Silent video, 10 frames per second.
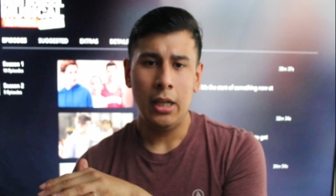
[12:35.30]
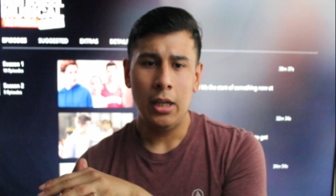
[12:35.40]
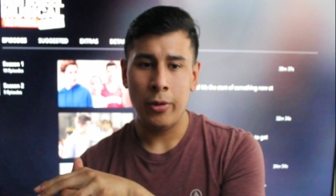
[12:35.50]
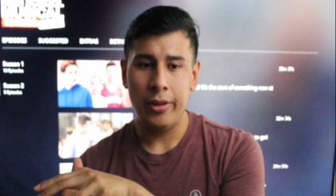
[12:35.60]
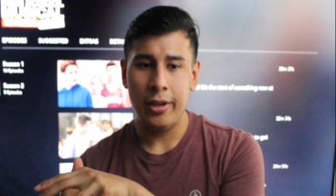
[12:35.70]

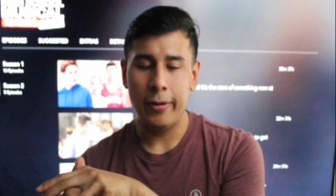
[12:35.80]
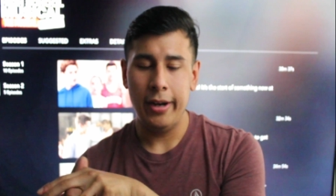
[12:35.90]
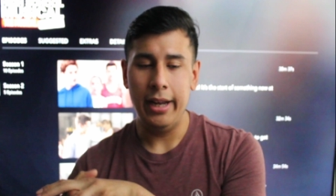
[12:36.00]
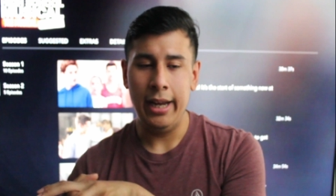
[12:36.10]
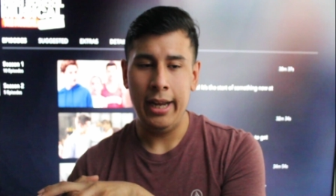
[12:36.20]
really
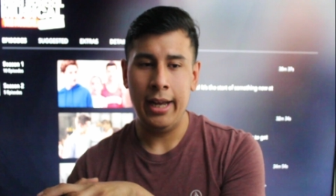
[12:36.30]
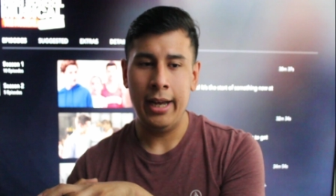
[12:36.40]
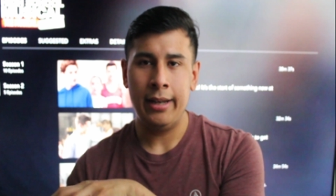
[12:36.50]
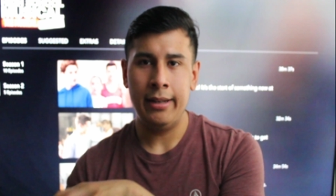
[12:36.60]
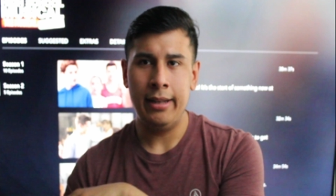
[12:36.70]
great.
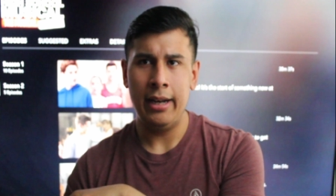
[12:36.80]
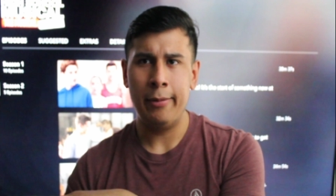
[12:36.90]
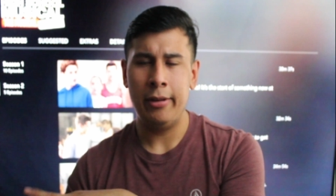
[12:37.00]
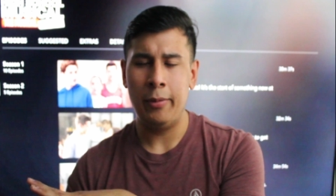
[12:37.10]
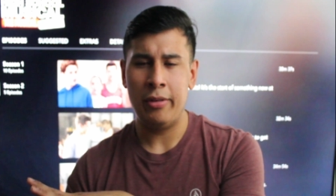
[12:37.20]
And then I
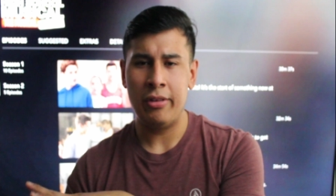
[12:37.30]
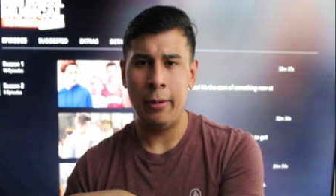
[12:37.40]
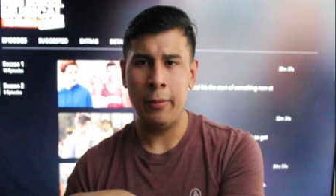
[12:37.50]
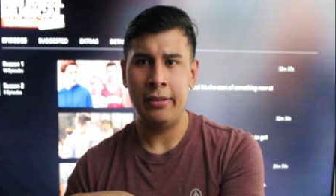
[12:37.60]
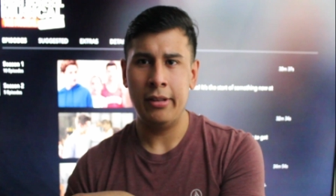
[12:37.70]
believe we
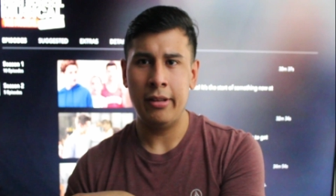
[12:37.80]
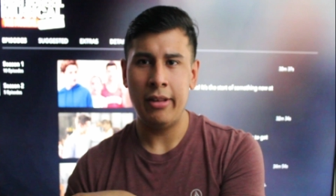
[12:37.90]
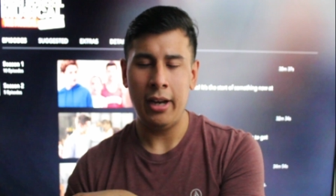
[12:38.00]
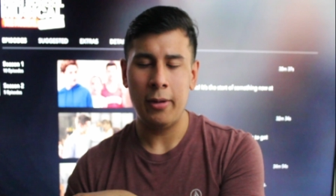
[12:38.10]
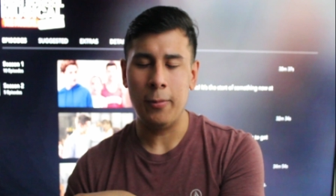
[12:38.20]
segue to the
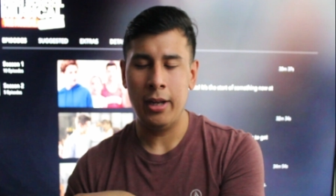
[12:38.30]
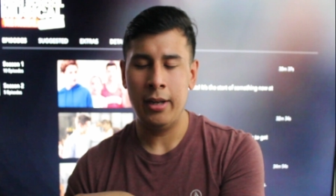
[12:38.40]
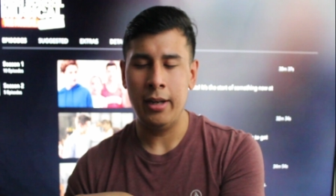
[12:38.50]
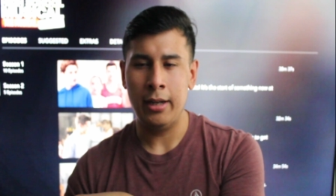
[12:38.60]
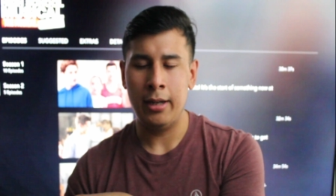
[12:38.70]
second
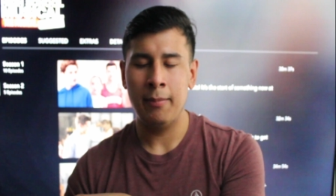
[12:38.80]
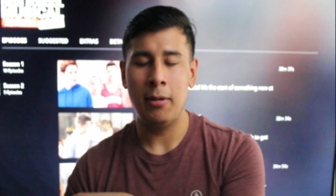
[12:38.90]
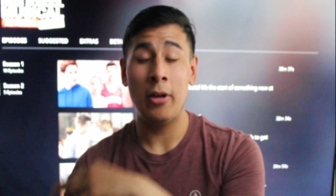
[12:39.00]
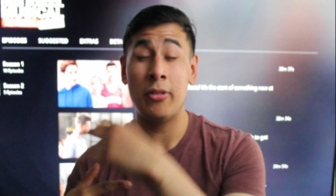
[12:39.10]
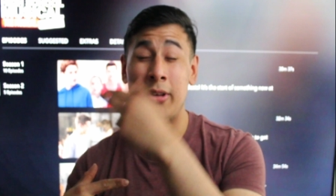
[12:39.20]
one. Um,
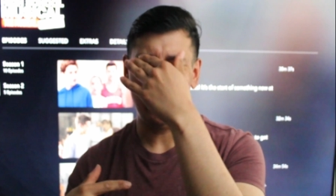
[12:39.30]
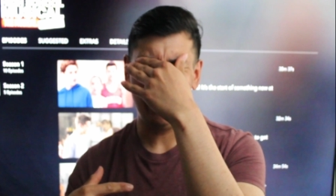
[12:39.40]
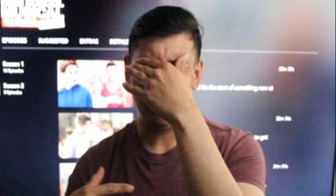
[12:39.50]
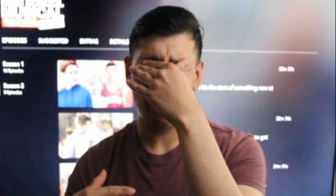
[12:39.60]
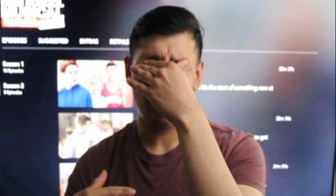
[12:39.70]
also, yeah,
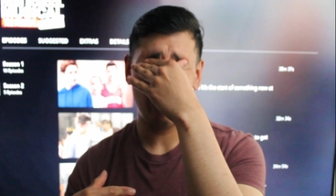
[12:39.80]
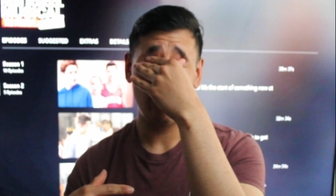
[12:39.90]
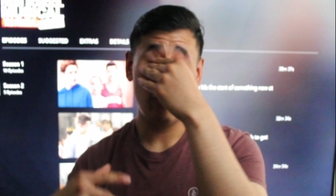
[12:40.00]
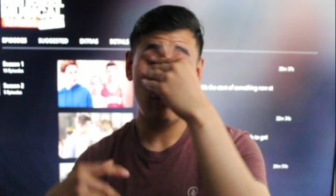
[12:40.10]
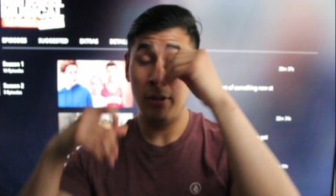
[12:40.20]
there's
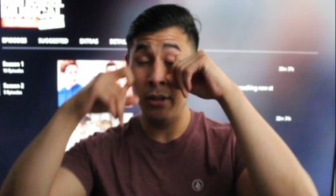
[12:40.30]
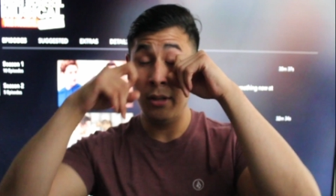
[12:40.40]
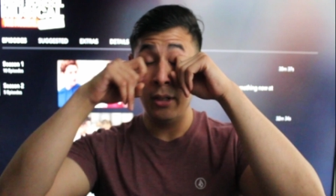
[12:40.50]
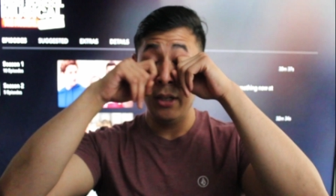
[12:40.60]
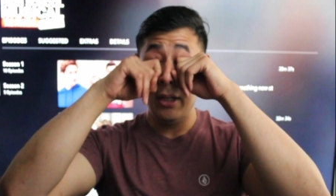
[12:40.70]

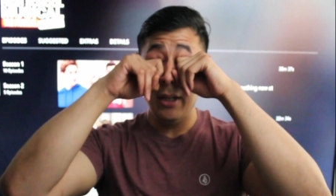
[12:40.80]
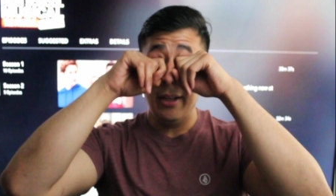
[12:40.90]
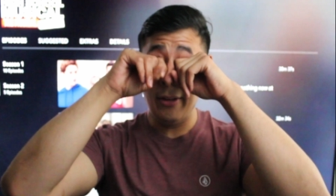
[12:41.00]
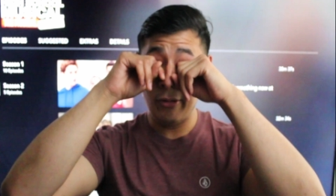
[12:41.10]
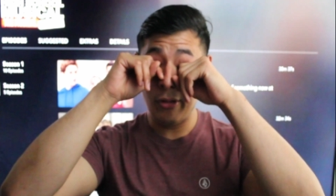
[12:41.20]

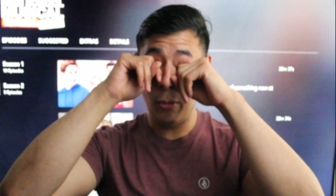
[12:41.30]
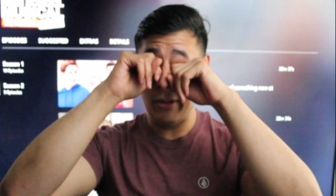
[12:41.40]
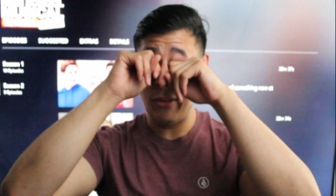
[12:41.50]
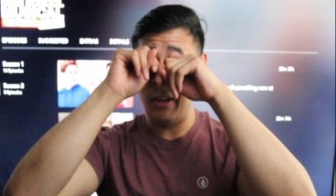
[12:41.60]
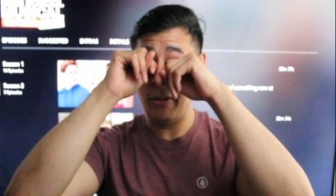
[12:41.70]
there's a one
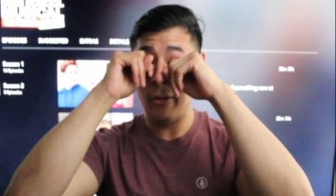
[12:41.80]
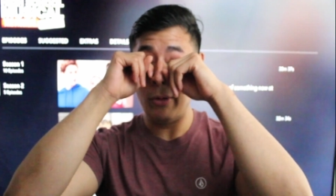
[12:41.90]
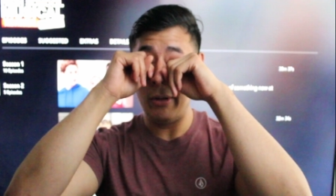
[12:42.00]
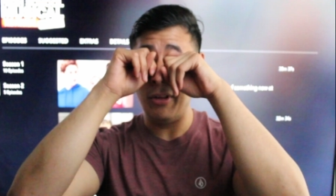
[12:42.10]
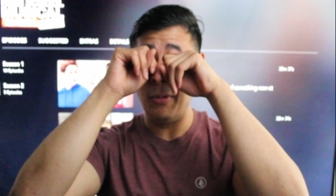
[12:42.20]
scene, there's
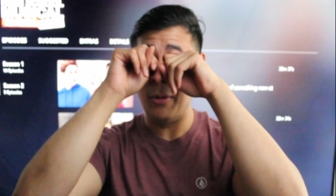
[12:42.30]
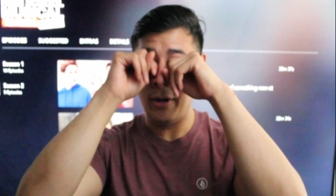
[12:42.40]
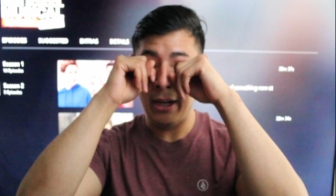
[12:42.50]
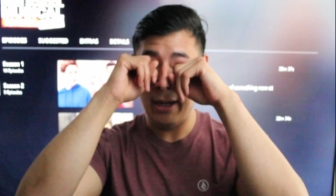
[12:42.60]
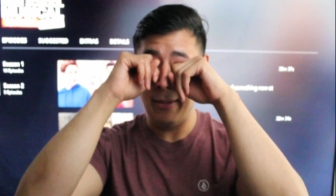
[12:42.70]
one scene where
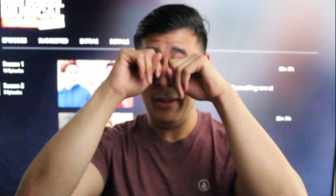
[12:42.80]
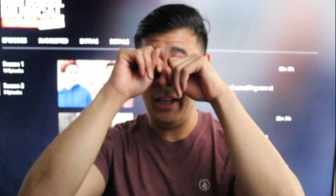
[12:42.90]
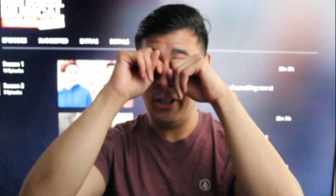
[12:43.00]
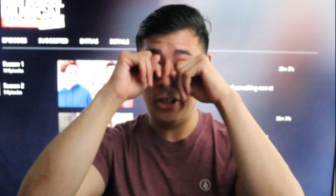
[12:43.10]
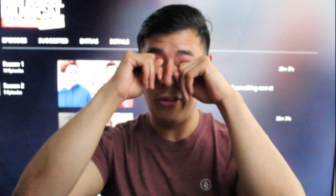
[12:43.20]
um, E
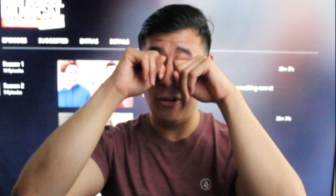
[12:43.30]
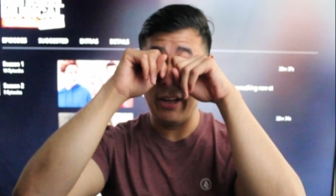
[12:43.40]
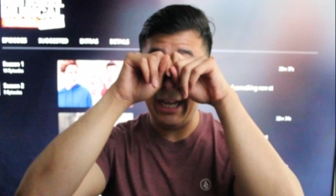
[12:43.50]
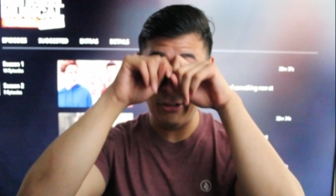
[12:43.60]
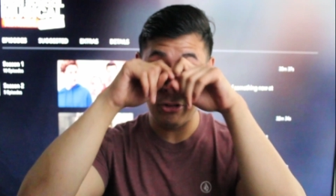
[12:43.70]
J is still
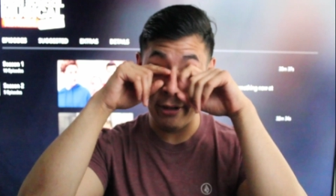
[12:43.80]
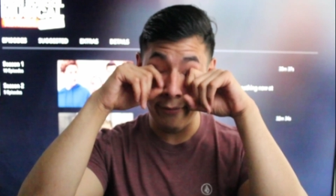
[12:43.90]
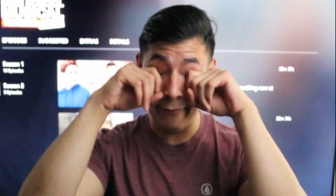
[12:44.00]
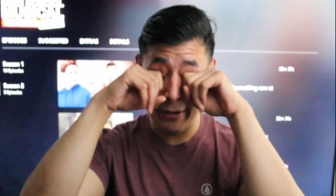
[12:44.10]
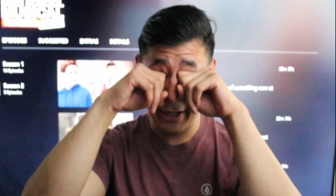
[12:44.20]

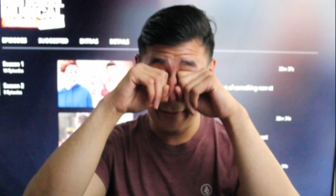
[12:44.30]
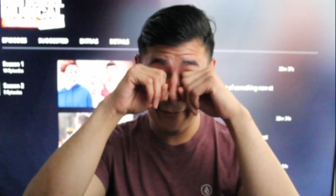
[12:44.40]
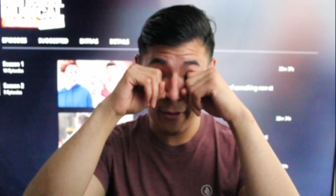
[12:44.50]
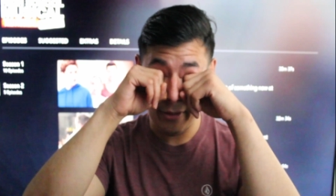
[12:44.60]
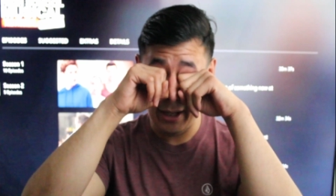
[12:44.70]
capturing video
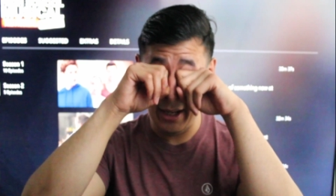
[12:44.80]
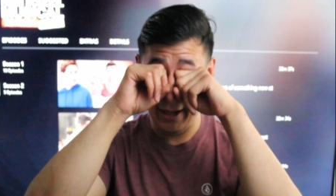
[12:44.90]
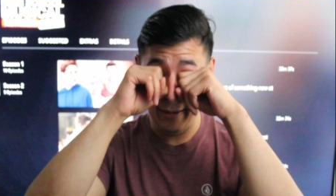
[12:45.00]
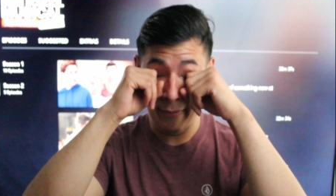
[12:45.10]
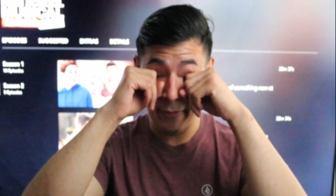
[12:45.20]
for
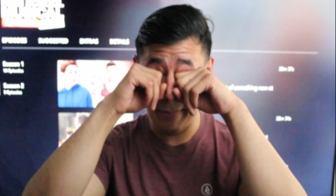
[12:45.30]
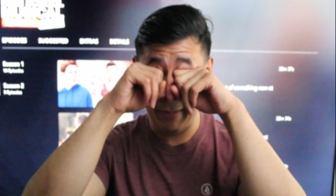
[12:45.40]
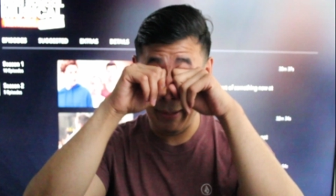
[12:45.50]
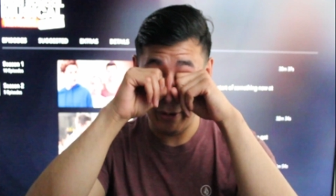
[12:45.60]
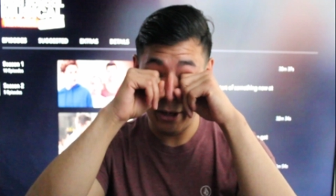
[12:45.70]
the for the
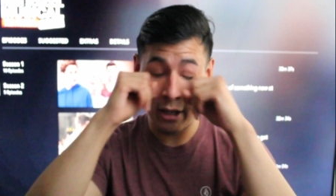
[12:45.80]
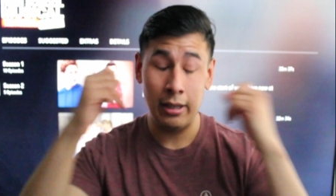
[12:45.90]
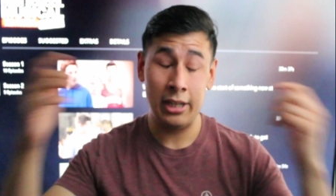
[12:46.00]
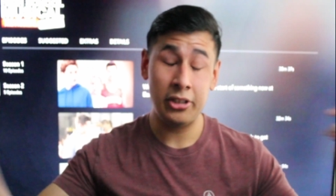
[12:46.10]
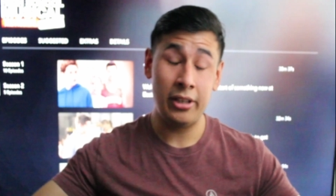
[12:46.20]
memory
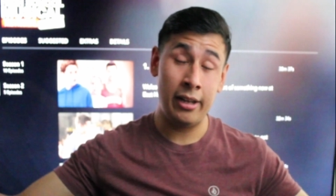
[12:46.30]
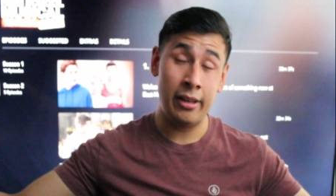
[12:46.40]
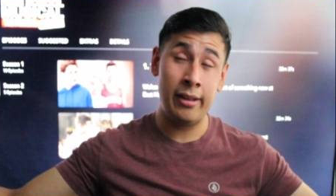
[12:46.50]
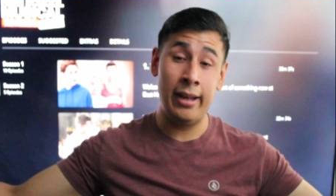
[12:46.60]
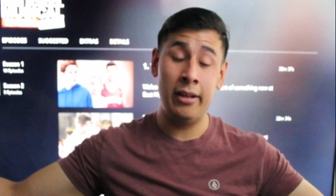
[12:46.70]
collage at the end of
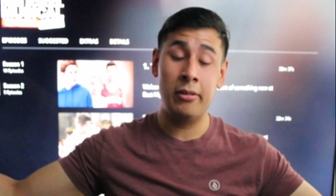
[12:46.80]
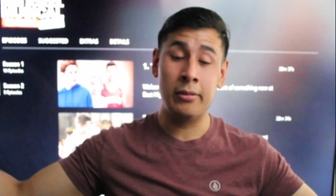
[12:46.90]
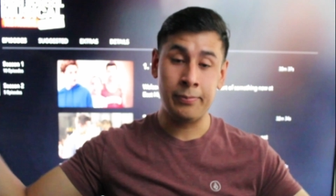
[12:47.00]
the night,